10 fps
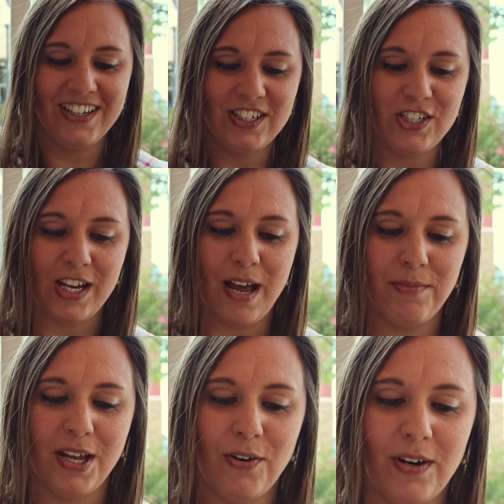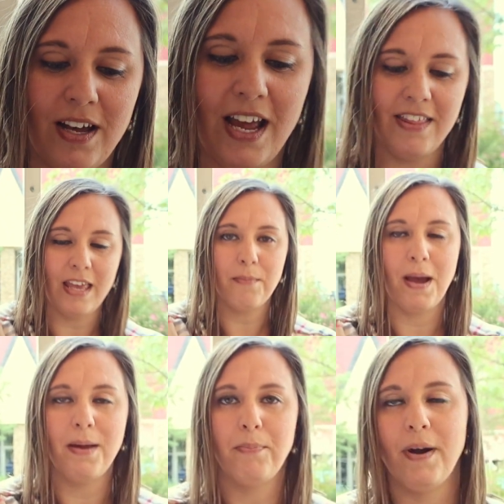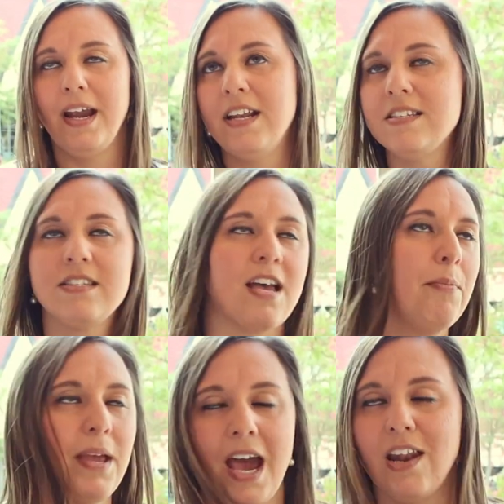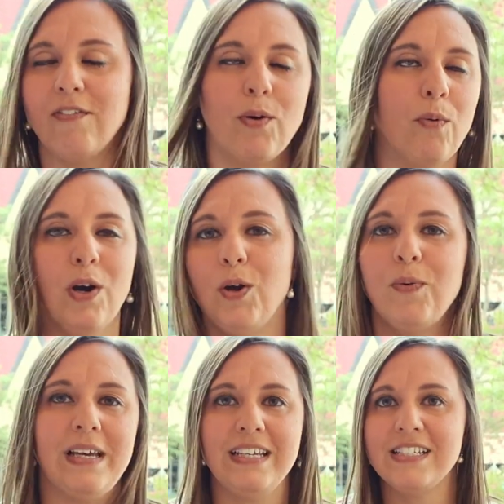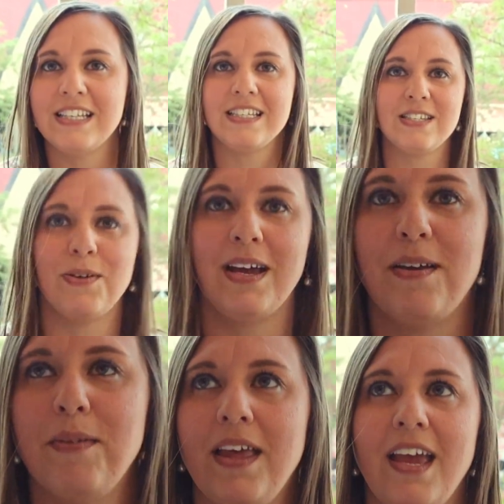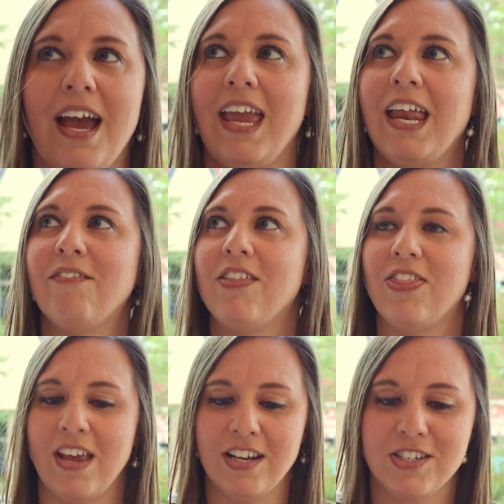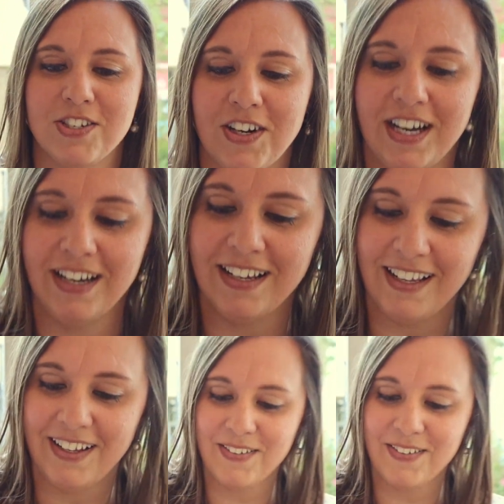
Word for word: Good job, Noah. I think my brain is coming out of a whirlwind. That's why I'm like, I can't even think straight.